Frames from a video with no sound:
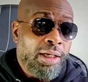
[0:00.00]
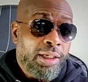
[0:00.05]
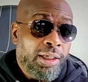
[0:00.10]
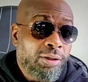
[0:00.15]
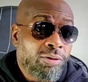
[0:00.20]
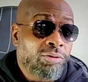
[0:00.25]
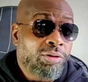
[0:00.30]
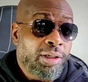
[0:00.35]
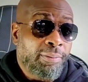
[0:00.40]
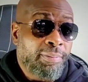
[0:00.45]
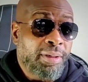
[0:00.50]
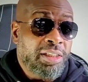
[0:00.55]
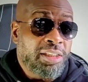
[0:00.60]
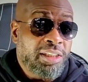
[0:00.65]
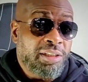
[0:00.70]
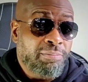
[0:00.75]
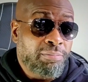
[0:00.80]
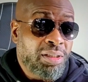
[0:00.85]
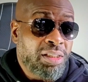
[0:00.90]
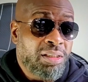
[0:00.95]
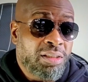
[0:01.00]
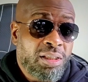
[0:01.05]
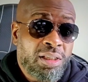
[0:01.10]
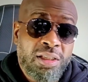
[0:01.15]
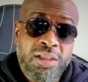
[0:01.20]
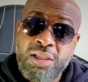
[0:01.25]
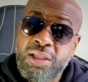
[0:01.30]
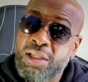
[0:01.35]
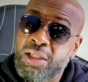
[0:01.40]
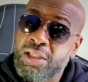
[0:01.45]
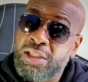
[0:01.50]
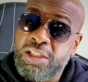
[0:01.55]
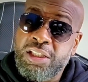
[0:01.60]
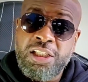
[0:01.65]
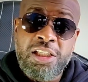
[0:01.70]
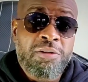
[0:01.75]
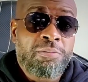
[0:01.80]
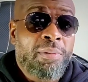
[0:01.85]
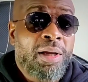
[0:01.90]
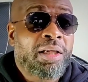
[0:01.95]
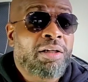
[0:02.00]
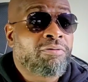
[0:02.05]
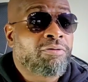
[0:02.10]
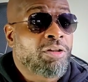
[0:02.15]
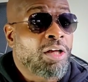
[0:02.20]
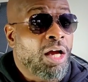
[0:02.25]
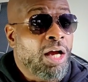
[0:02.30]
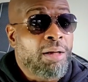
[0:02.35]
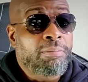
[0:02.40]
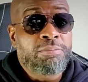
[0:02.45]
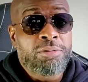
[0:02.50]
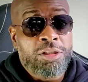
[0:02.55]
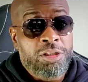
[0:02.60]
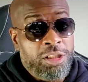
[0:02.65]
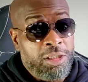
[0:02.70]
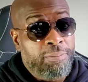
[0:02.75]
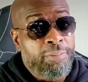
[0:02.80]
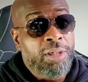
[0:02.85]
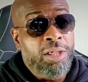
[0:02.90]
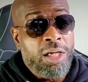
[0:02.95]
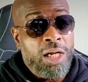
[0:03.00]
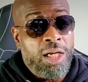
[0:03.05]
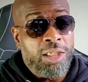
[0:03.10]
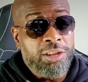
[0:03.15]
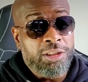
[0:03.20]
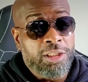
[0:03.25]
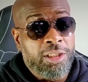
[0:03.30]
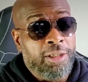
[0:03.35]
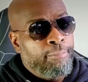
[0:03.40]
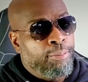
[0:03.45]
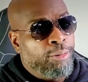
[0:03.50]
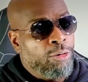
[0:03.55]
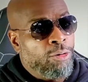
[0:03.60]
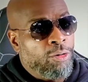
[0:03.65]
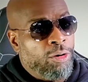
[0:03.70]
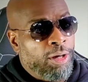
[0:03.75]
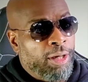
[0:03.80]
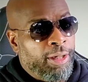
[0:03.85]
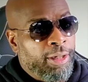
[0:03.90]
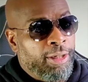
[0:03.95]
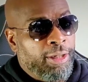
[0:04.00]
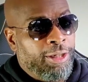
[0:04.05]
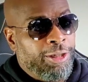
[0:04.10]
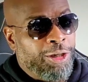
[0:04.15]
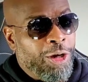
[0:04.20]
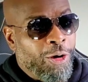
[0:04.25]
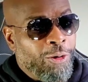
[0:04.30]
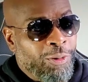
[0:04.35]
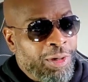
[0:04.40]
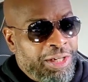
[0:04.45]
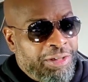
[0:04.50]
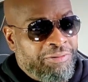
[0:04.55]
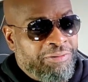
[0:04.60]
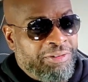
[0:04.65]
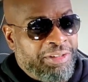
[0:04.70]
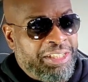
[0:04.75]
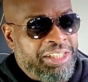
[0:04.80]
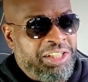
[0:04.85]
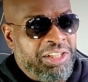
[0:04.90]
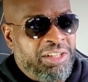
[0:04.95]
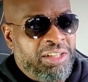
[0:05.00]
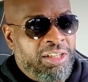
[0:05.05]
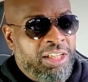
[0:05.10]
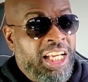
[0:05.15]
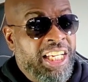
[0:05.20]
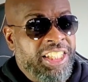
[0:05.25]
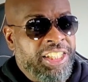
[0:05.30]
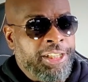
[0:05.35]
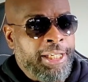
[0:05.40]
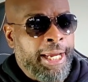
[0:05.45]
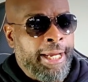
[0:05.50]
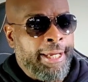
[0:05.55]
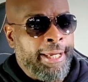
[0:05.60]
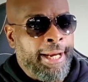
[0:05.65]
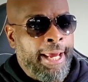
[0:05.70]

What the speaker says: here on MSNBC, she might have topped Jim Acosta. Boy. Y'all ready for this? Let's check it